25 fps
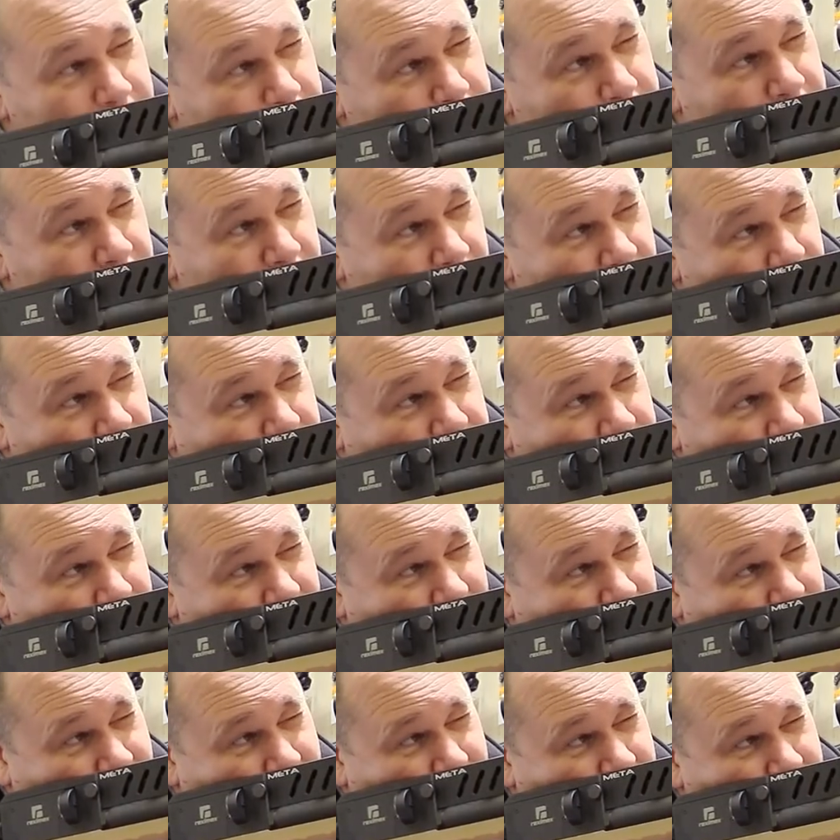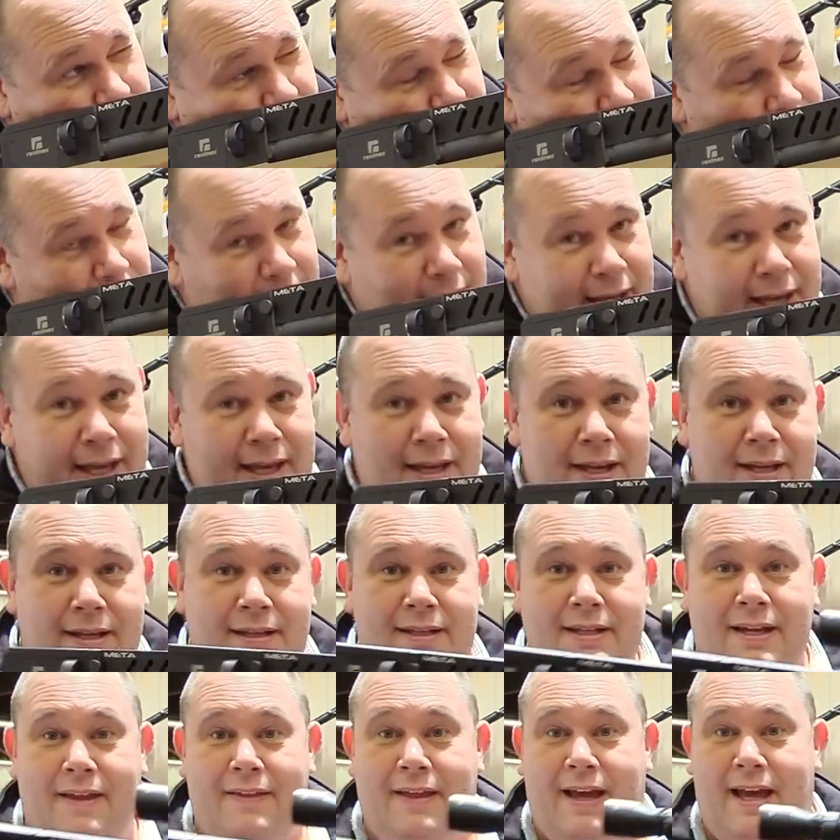but look at that, eh?
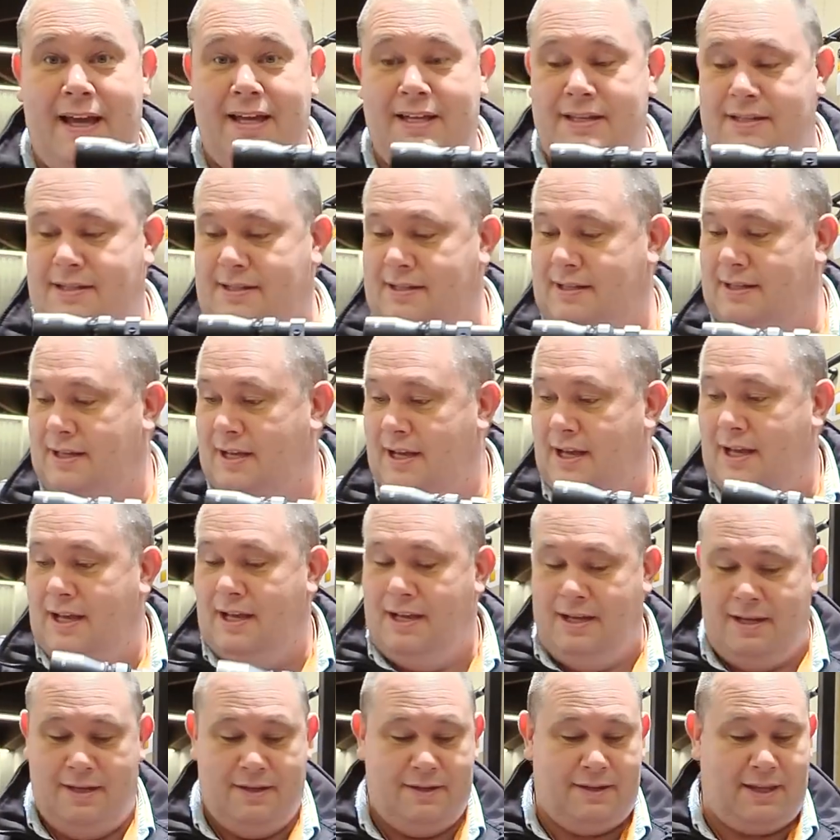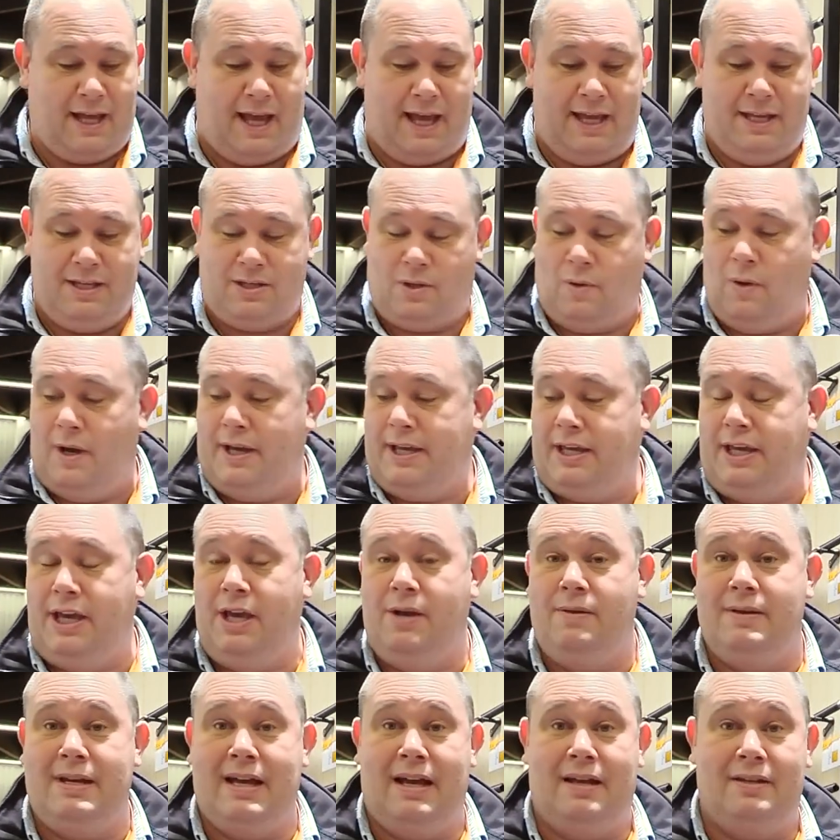Now that is quite
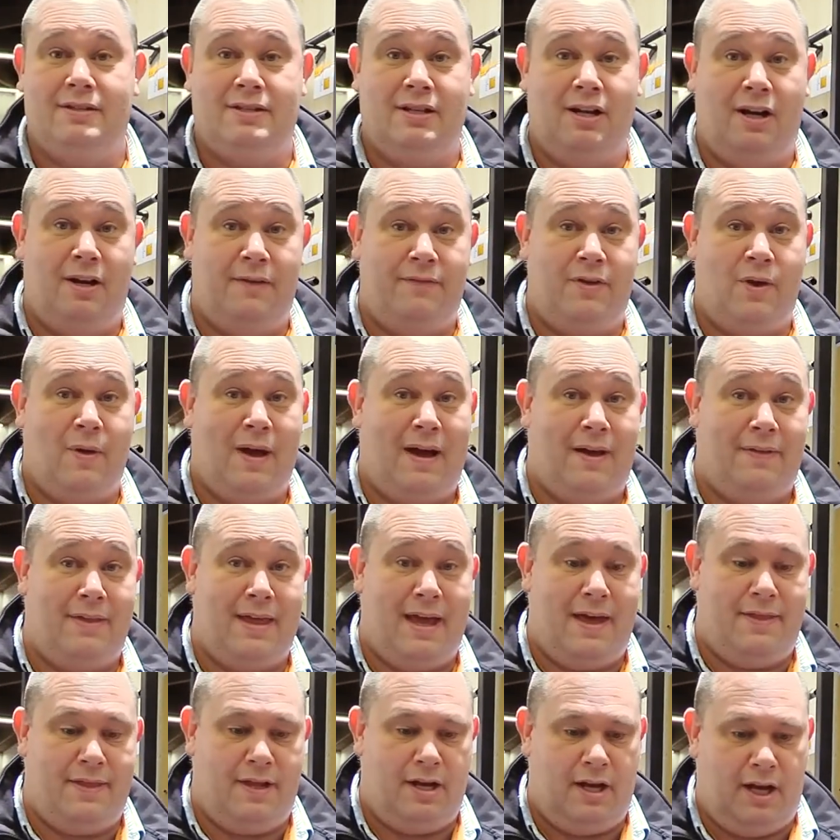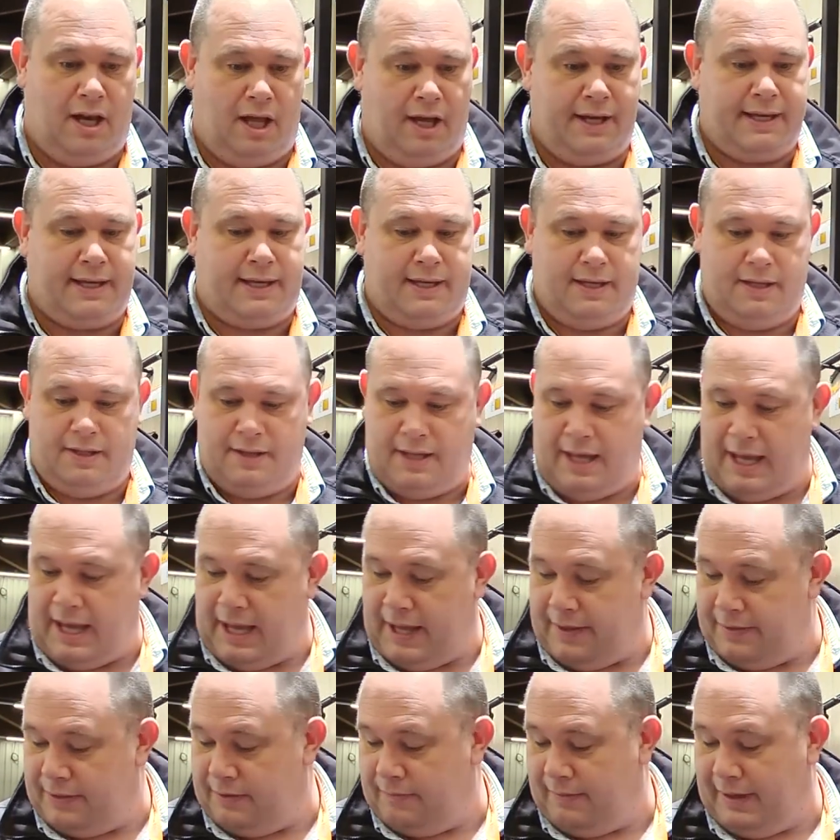cute. Now there's a lot of you out there that like
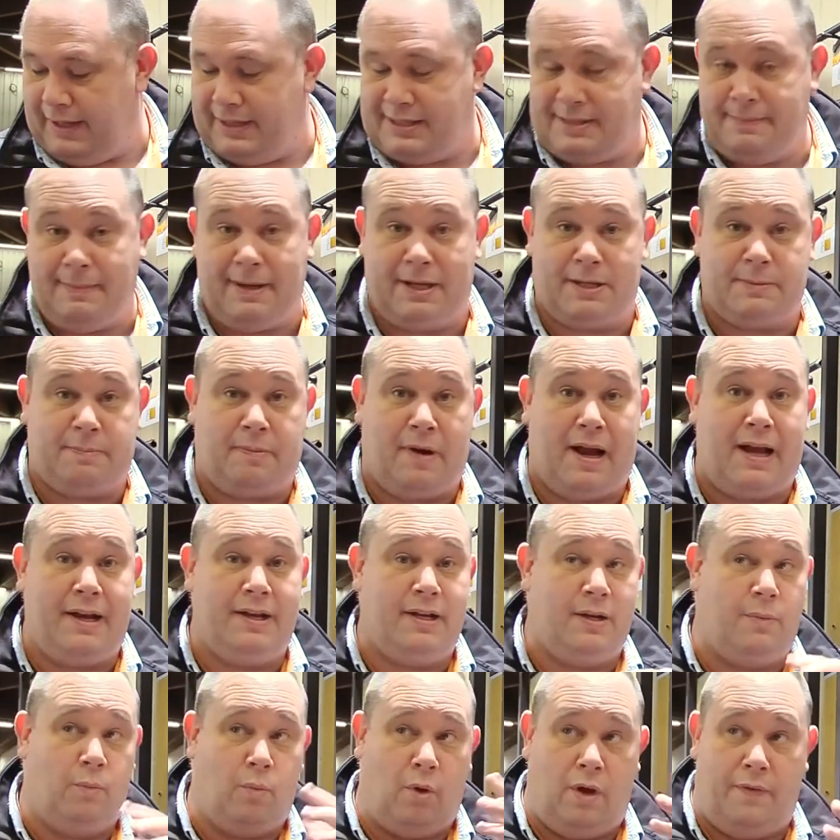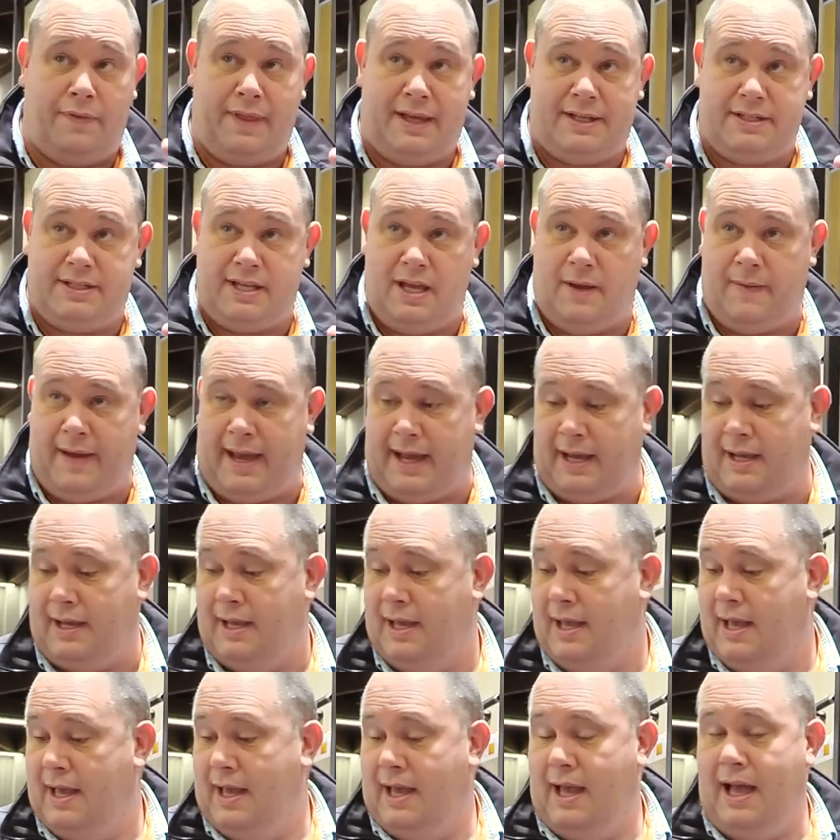the Reximex brand and what they're doing,
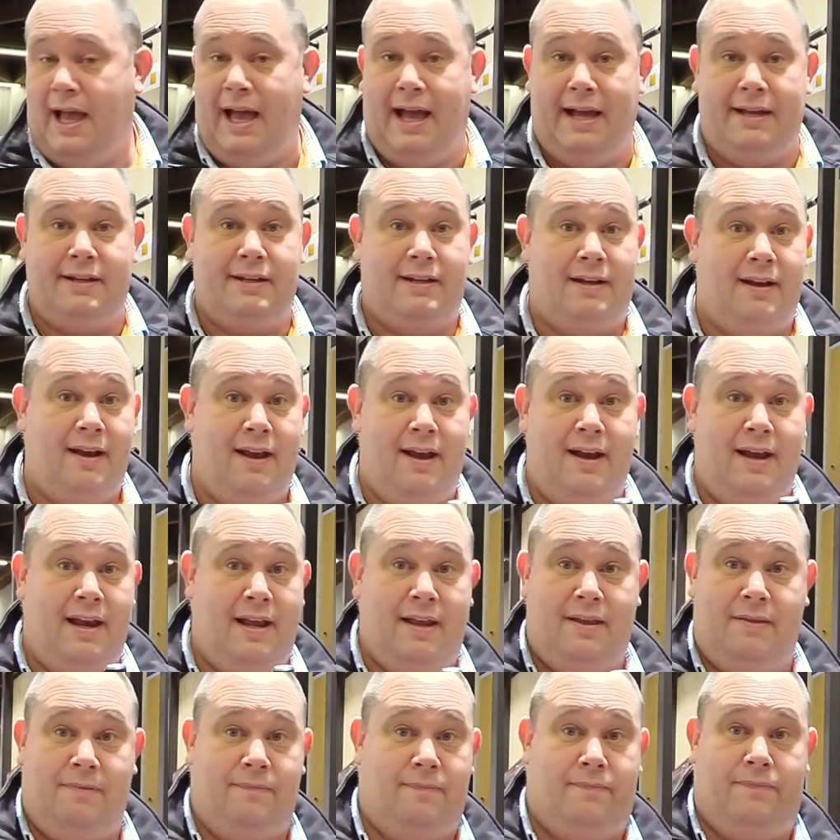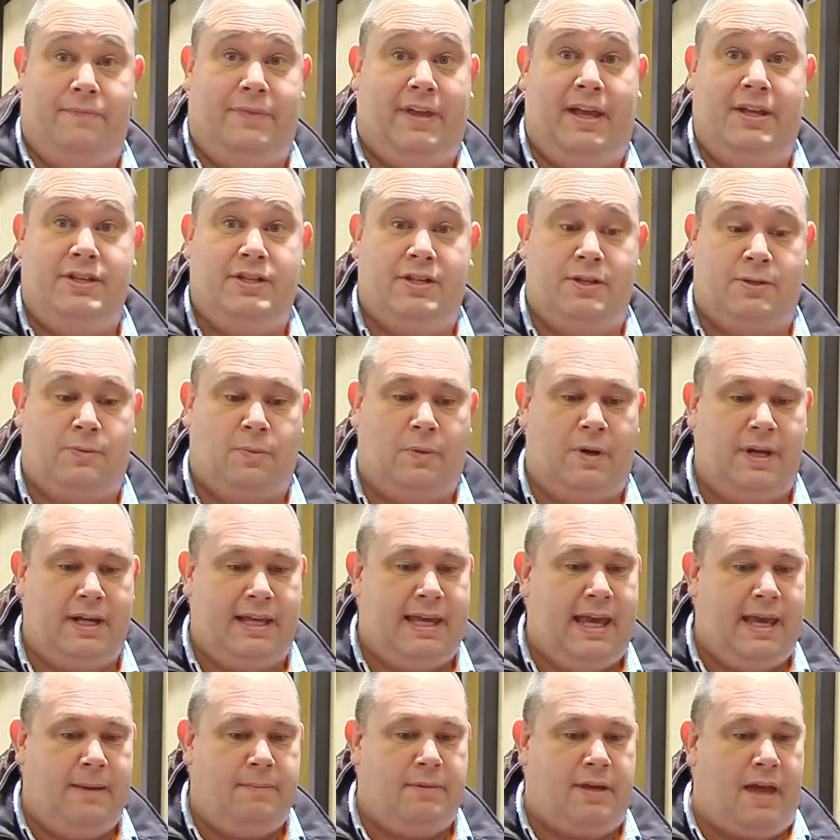and clearly they just want to
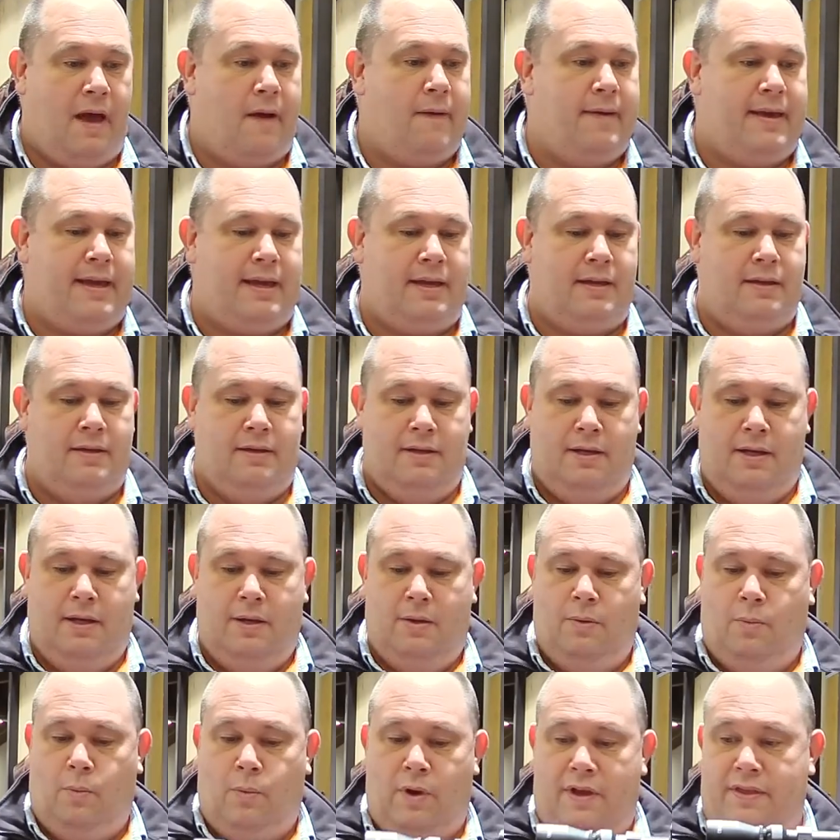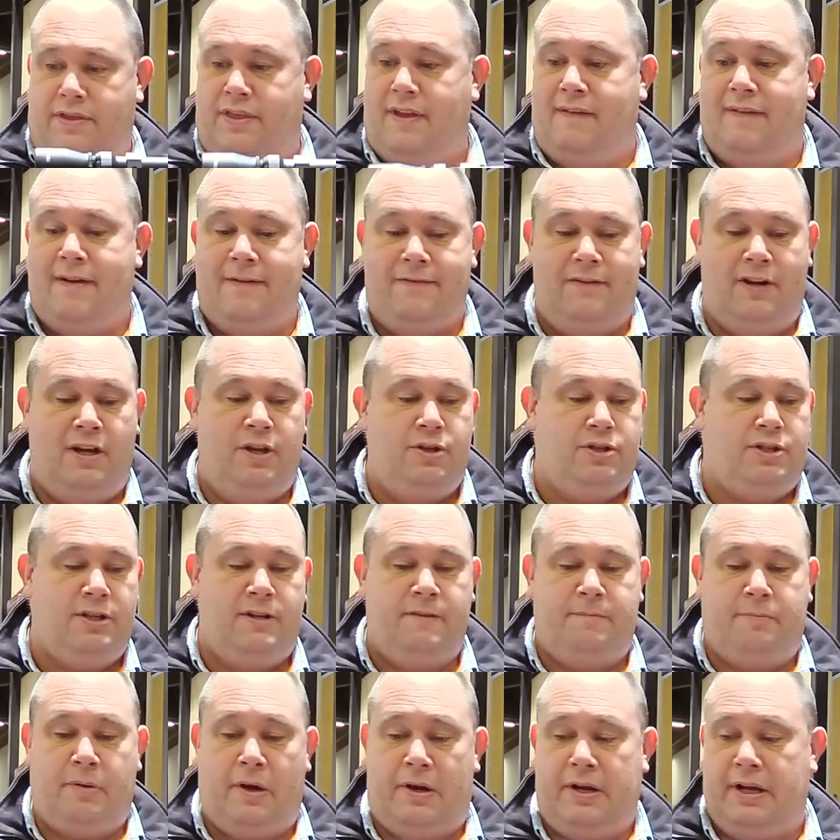keep going with their
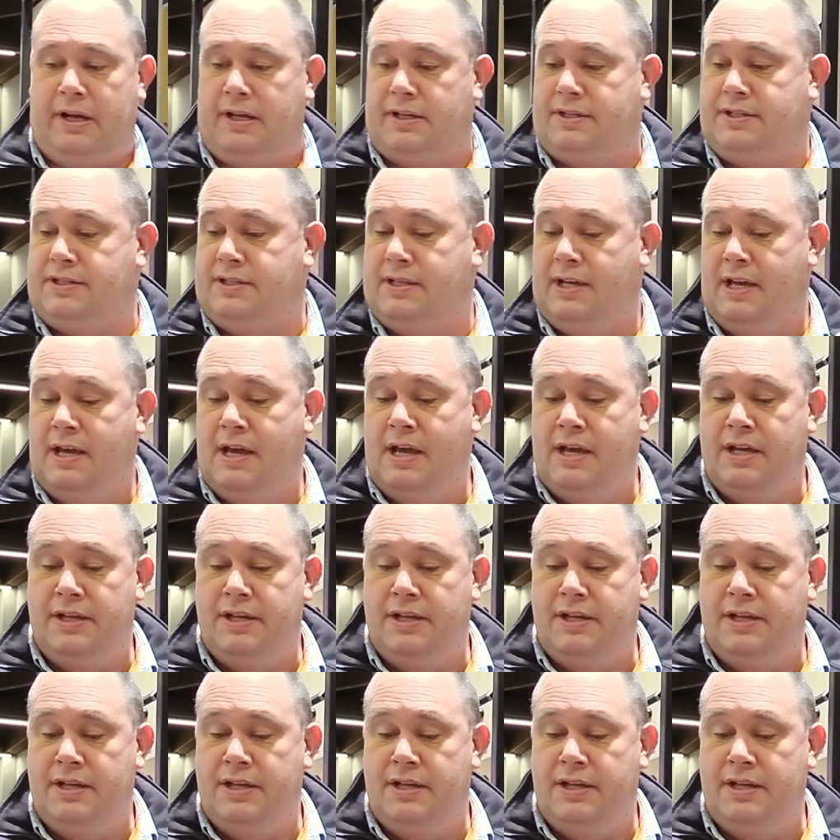evolution of products.